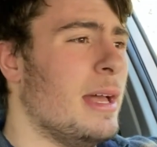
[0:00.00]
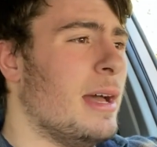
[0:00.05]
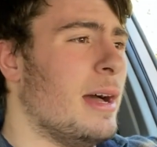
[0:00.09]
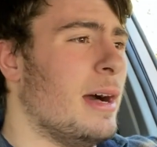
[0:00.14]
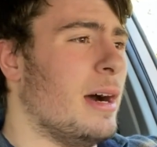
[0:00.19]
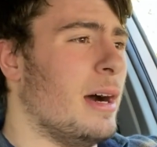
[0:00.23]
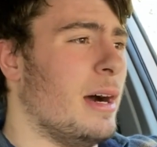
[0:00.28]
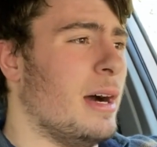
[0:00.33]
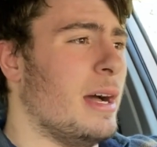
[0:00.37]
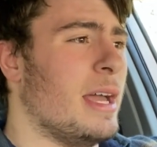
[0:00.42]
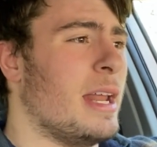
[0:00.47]

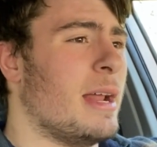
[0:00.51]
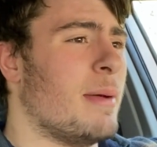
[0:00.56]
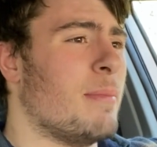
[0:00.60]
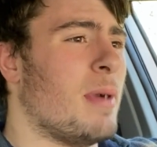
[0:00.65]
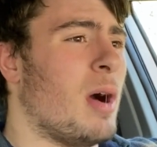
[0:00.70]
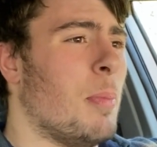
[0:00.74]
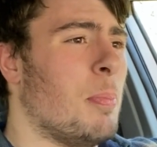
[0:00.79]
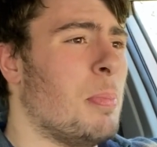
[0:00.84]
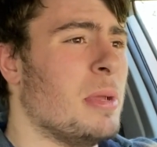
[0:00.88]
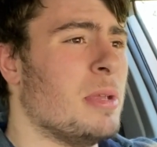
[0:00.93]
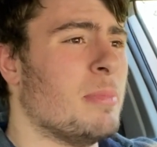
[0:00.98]
And I'm
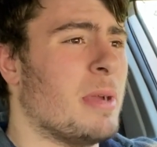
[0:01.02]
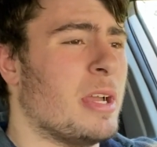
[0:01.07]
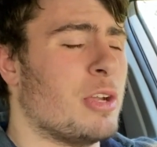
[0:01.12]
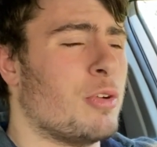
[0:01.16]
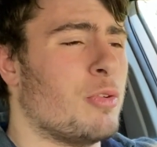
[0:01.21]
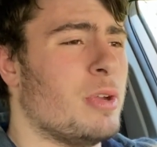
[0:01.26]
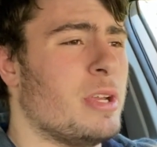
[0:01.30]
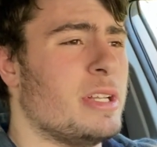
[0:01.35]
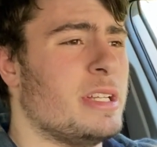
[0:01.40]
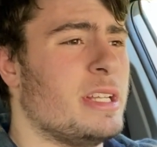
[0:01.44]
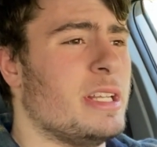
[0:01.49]
upping my
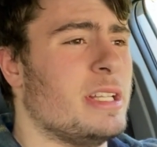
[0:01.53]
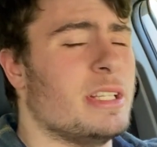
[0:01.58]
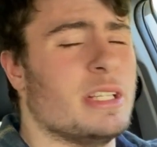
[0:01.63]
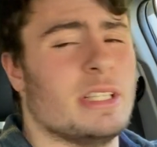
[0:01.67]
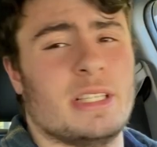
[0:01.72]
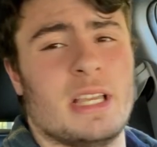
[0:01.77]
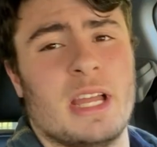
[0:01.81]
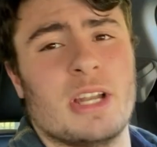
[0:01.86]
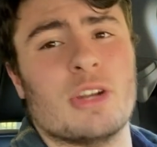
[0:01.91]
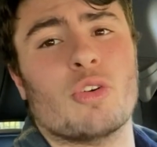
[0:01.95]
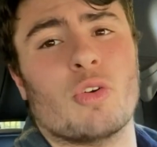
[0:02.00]
creatine to
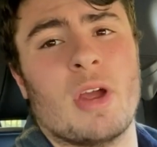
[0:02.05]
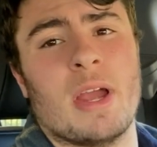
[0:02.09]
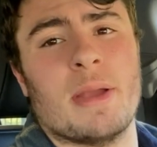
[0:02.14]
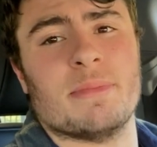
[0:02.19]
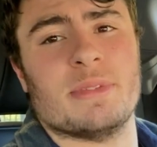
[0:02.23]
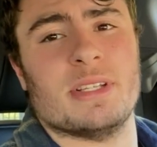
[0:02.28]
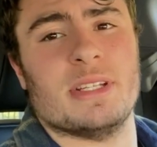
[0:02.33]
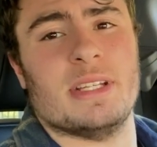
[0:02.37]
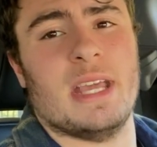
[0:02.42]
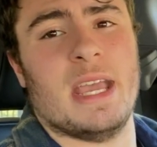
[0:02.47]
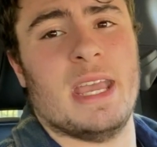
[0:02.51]
10
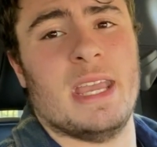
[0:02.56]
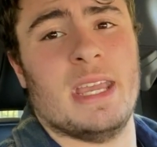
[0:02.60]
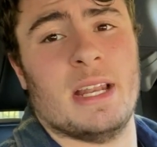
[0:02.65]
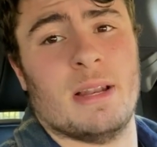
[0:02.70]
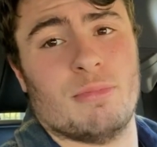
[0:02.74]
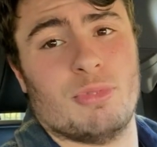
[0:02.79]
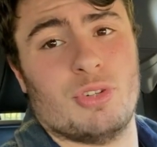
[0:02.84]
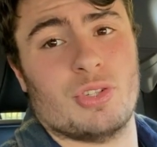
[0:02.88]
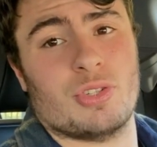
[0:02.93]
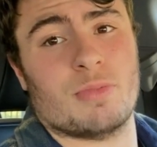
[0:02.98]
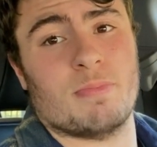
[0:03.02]
grams a day, and
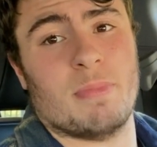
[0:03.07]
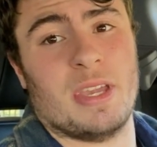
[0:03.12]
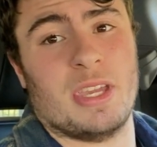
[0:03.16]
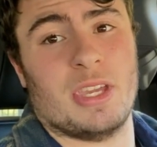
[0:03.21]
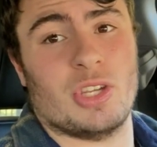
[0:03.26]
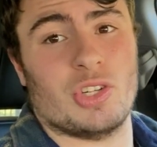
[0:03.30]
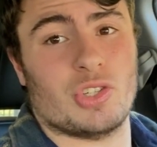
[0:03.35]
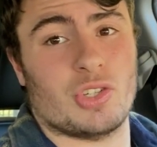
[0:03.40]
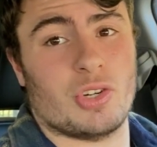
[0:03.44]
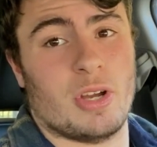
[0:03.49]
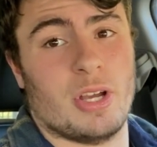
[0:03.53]
I'm just
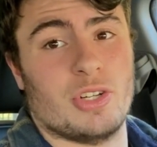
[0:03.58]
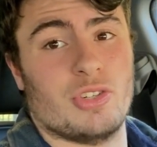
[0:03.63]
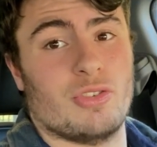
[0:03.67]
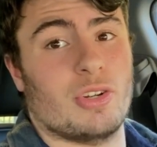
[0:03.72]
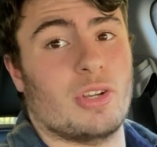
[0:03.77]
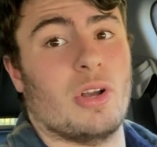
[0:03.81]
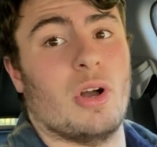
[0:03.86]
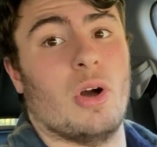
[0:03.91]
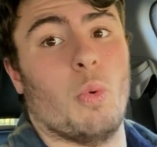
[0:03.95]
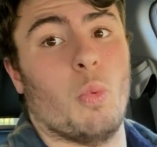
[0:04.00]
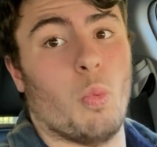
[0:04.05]
making sure I
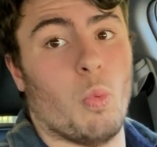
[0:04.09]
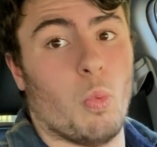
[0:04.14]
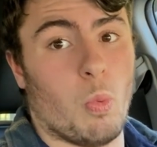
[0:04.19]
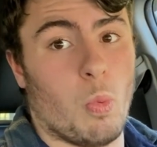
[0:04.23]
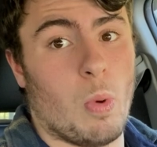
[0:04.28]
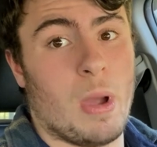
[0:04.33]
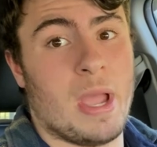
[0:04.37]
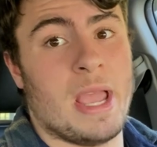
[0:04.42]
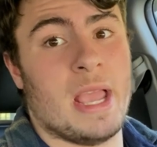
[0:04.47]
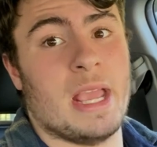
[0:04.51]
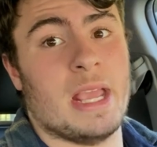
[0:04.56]
drink a
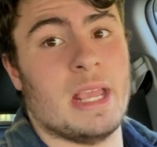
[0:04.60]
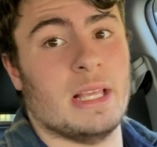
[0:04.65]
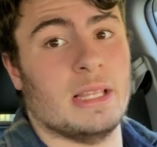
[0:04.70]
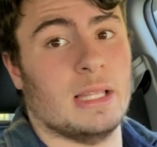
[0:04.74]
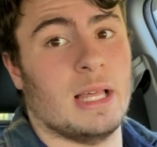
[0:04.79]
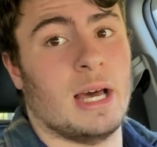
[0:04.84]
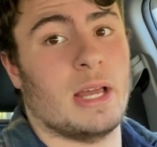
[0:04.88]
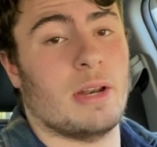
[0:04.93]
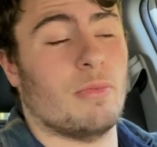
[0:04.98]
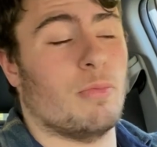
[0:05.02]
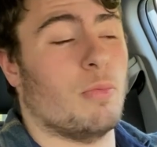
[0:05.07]

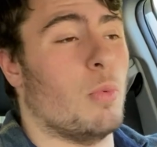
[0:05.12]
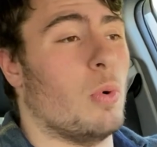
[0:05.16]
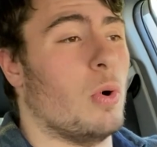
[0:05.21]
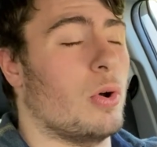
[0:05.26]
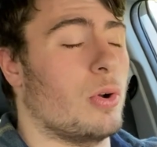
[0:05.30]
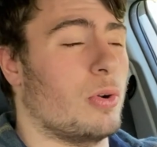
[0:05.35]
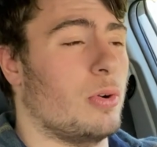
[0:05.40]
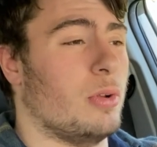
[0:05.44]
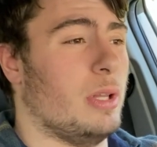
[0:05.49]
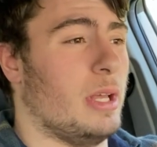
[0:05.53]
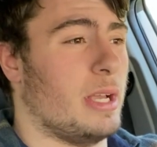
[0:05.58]
lot of
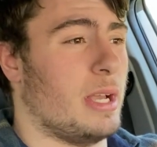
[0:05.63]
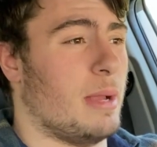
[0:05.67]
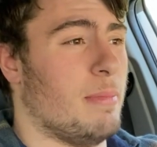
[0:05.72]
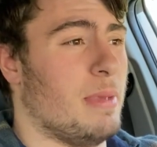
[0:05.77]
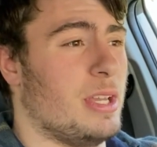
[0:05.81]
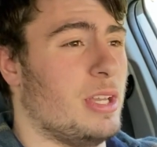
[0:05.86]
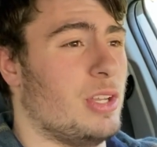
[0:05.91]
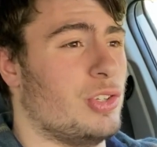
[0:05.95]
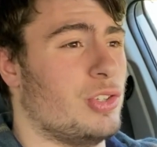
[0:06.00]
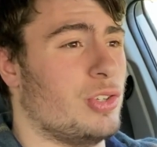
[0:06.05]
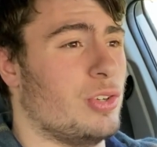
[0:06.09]
water. Like, I'm
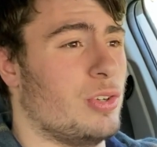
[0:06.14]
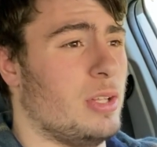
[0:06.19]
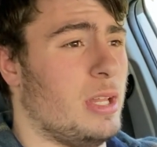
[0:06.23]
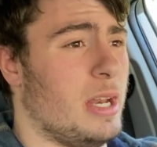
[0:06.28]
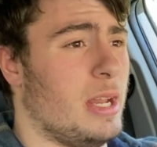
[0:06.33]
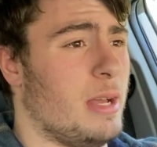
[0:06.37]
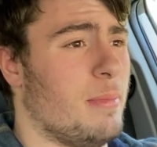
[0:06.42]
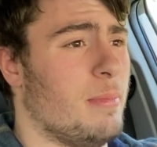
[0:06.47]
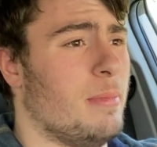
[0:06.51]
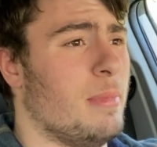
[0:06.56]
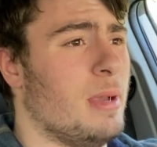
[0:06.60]
making sure that
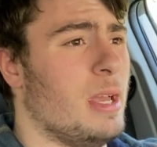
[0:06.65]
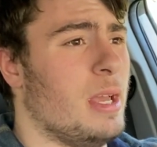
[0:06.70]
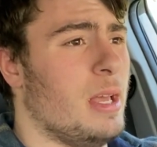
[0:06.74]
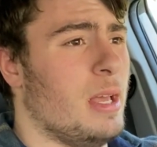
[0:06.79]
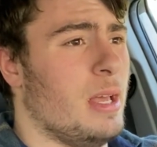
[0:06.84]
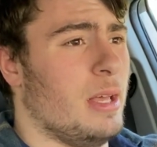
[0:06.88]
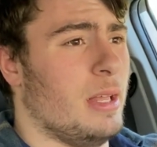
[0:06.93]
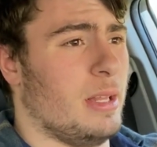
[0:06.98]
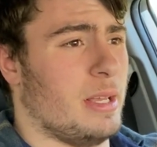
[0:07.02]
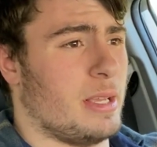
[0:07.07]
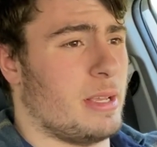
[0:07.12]
I'm
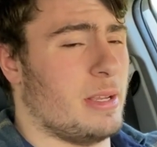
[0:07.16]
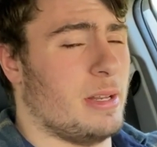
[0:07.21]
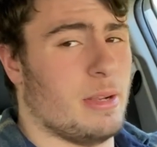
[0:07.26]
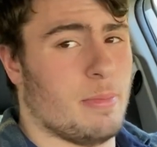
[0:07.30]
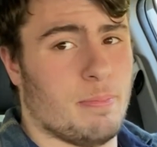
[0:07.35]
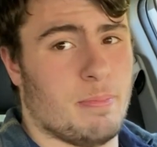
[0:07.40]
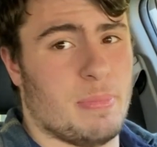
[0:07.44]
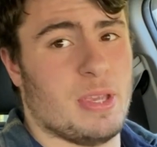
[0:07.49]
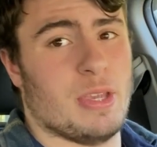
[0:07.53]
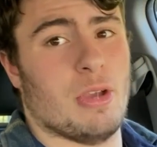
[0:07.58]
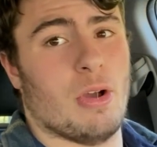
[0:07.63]
like gonna
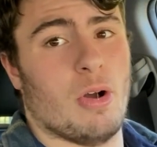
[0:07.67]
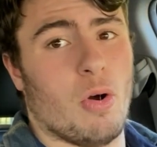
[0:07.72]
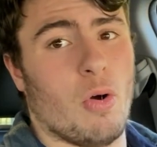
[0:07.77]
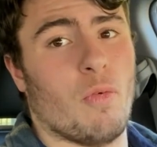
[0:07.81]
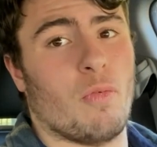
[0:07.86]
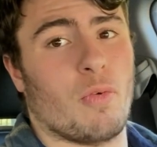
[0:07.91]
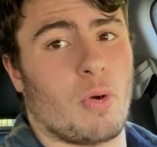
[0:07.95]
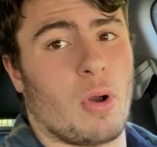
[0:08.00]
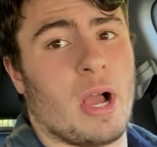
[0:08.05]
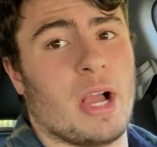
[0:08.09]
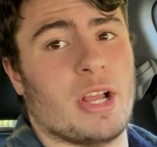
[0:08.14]
be
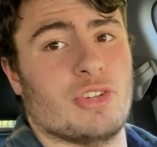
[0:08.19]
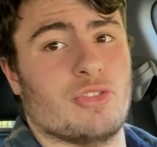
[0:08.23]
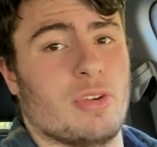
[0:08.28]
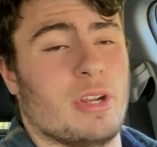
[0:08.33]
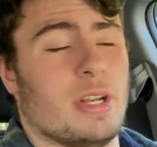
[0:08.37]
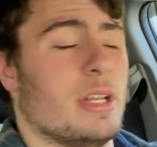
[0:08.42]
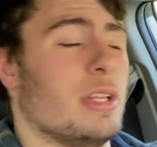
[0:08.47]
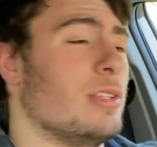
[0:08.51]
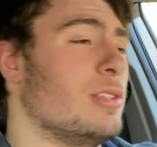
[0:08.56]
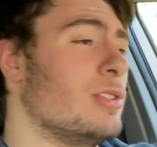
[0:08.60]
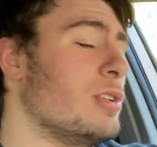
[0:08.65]

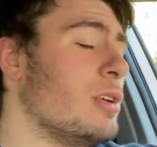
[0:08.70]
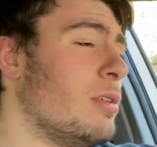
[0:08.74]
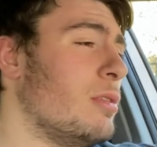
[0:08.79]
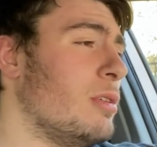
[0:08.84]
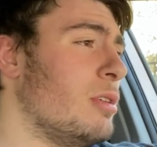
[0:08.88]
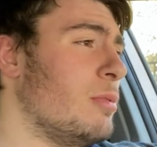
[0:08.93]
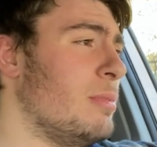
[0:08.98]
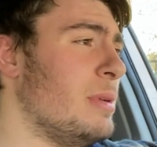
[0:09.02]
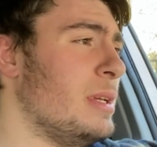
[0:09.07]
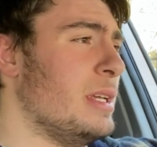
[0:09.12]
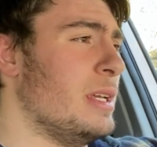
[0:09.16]
overhydrated. So
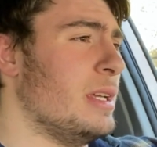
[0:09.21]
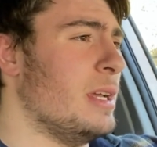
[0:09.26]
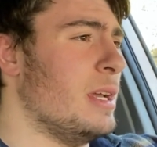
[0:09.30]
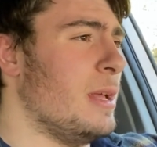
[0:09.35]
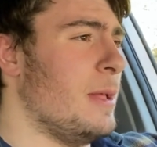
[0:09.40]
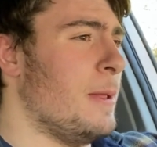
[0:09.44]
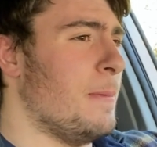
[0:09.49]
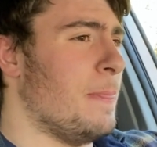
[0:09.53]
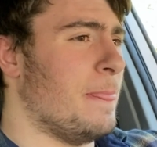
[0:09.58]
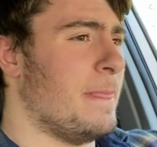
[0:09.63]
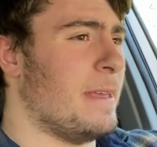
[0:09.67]
I
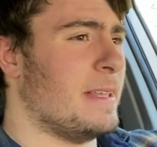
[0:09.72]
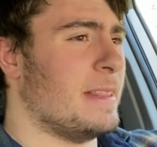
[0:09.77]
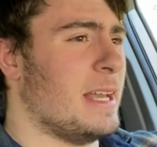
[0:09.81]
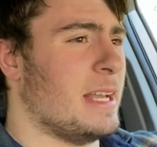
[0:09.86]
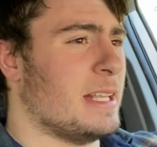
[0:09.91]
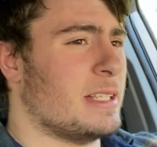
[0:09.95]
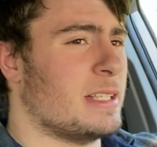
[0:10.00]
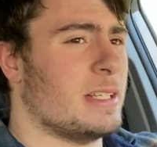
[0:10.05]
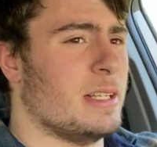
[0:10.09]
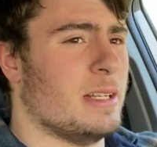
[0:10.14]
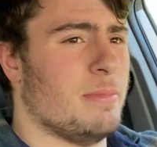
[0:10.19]
think
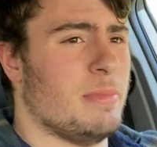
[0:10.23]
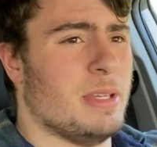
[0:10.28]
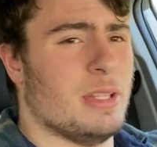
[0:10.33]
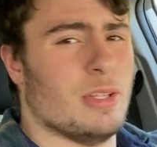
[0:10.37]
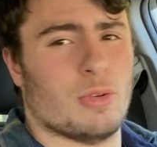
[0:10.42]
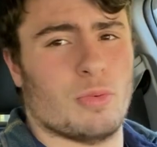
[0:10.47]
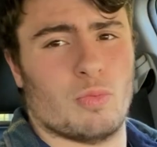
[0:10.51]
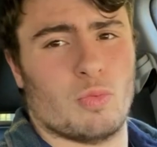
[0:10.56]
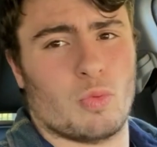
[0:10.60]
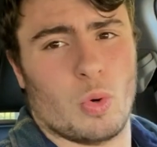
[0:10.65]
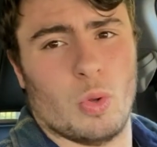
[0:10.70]
that's gonna be
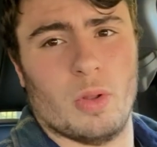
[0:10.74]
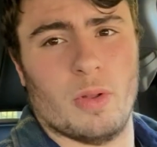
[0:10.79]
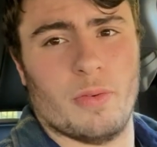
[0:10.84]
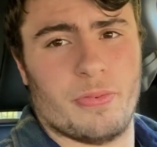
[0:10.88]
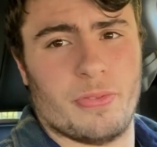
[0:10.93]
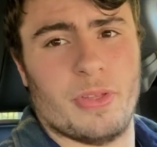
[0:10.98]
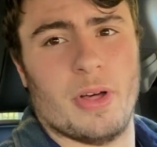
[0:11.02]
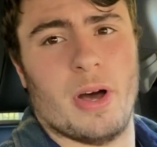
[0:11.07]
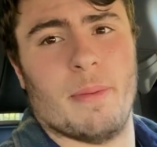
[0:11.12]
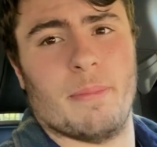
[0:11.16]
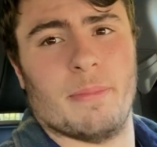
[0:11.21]
the rule of
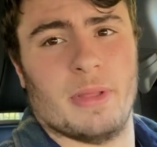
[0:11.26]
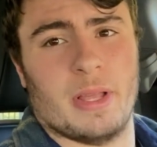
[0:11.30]
thumb.